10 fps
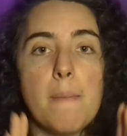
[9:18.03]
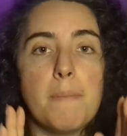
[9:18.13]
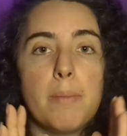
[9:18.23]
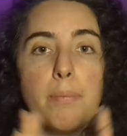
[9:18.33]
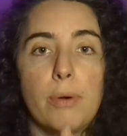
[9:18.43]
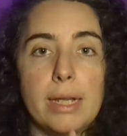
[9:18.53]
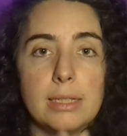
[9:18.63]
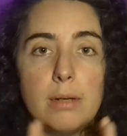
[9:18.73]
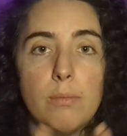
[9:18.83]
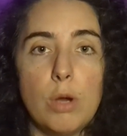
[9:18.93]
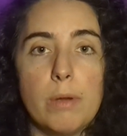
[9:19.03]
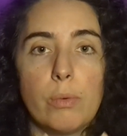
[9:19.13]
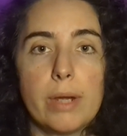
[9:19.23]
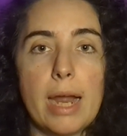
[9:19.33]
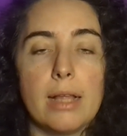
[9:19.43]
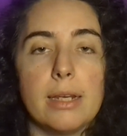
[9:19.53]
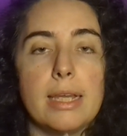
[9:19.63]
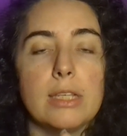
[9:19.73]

but present moment reality